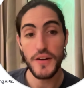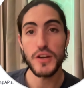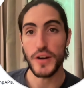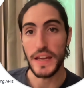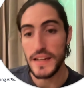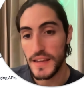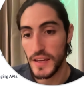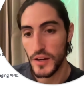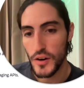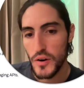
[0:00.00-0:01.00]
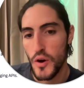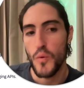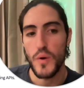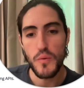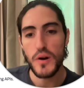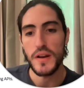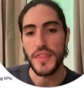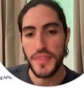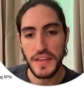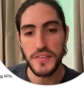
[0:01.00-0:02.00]
you're in here, we want
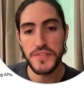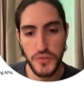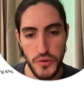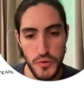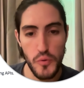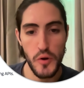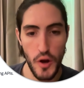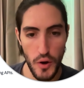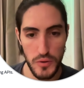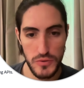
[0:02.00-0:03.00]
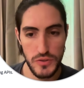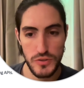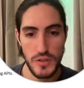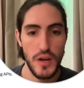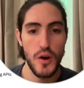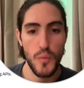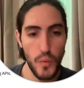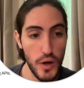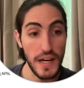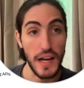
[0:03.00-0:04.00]
these two codes. We're
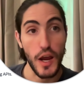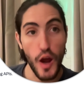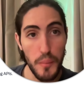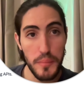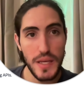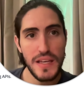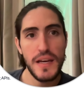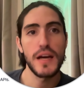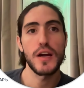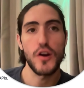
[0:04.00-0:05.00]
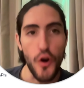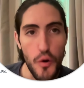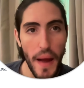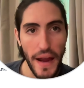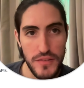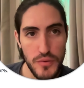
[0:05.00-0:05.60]
gonna copy, go back to